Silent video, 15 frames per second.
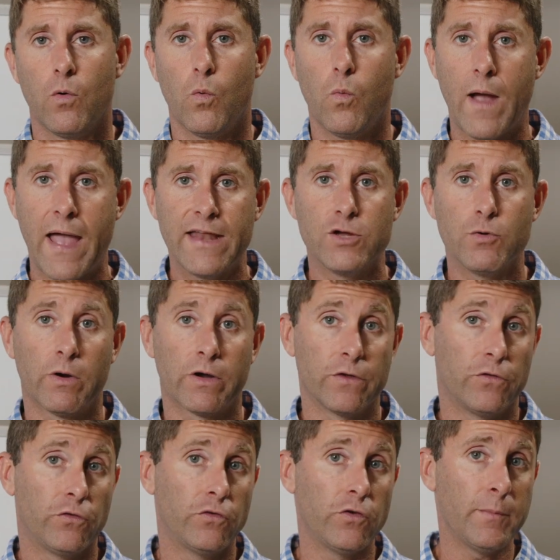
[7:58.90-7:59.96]
when you are
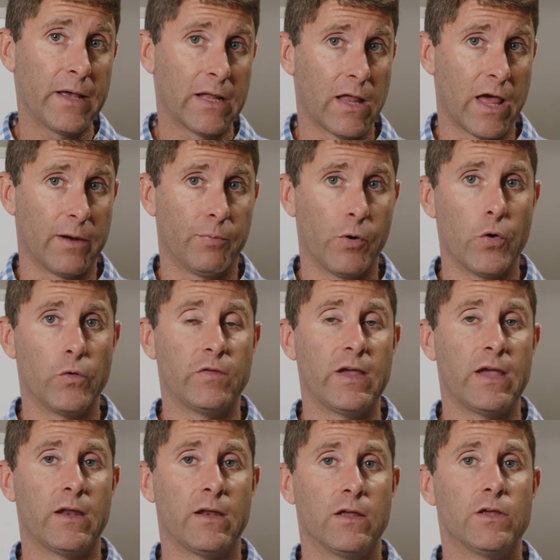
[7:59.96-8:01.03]
consuming a lot of
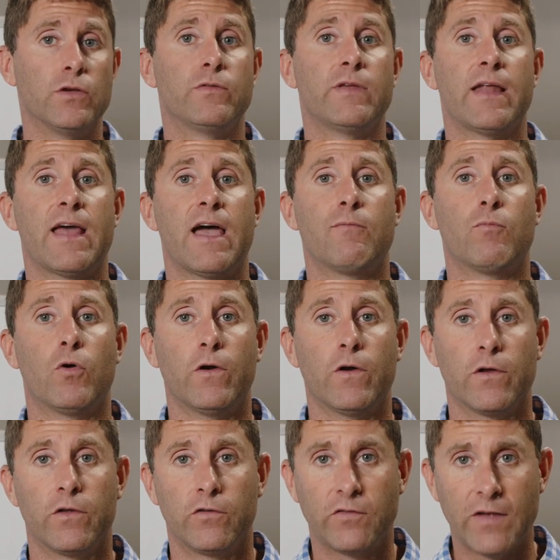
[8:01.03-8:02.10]
protein, you tend to have
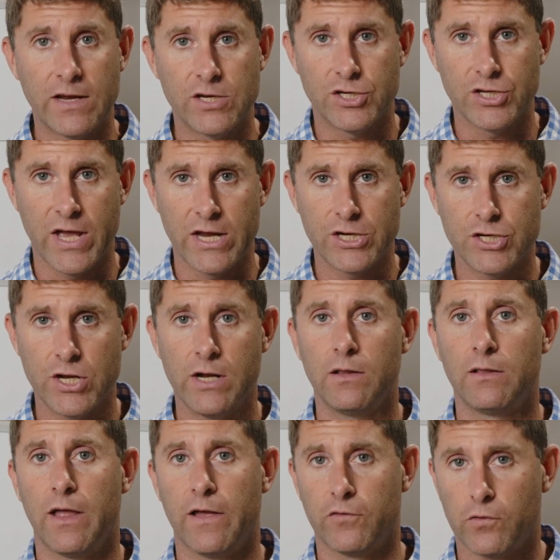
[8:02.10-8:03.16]
more
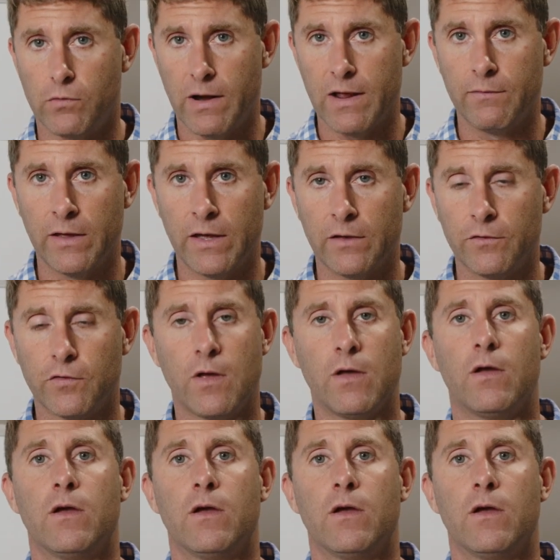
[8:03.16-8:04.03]
satiation, less cravings,